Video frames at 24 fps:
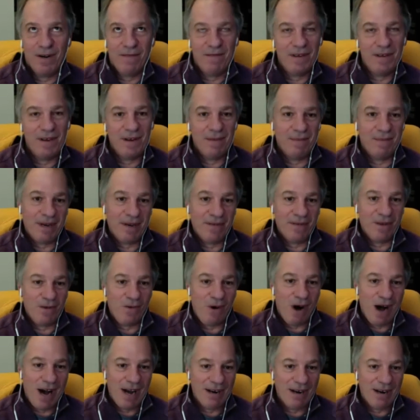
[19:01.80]
feet above the
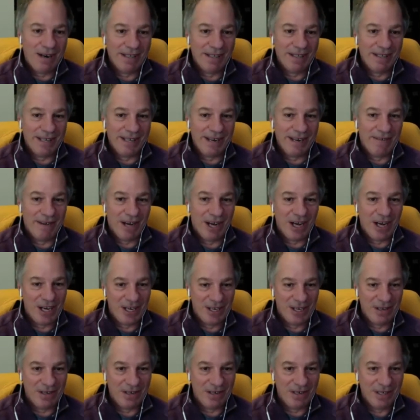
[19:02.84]
water instead of
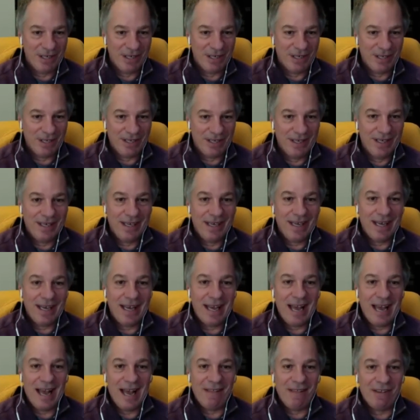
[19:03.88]
100.
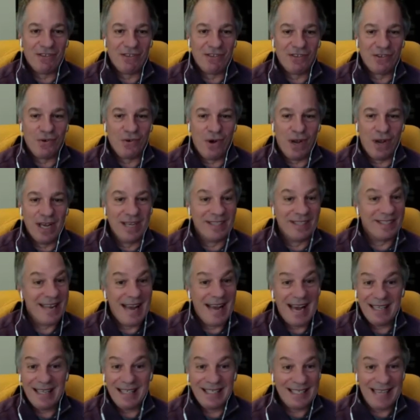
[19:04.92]
And the soil, it's
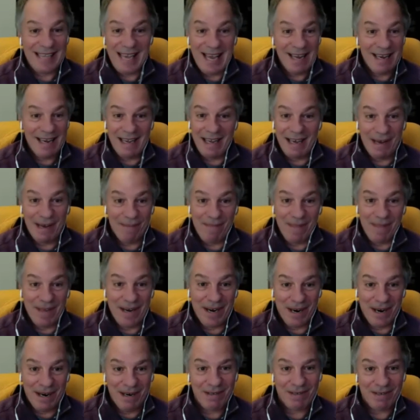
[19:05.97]
not sandy up
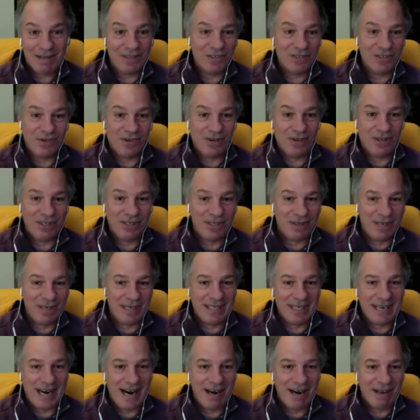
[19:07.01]
there. The soils are
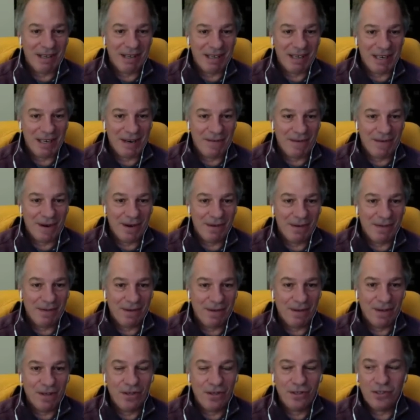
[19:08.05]
entirely different.
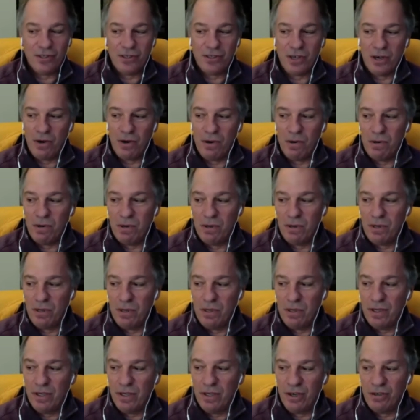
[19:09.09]
So,
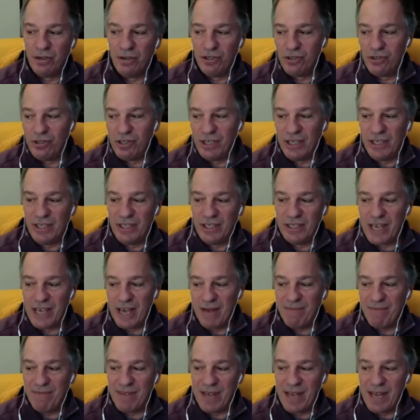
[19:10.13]
Julian just
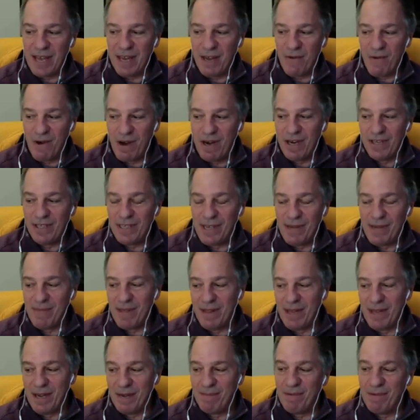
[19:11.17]
kept saying he wanted something
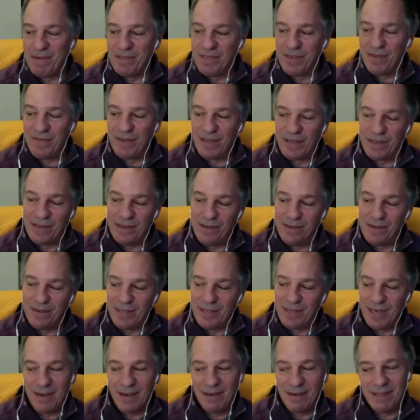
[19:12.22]
like Pacific Dunes.
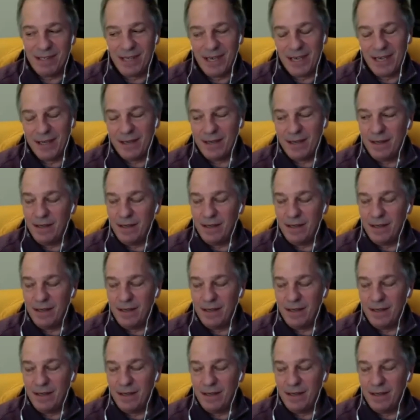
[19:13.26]
And I was like,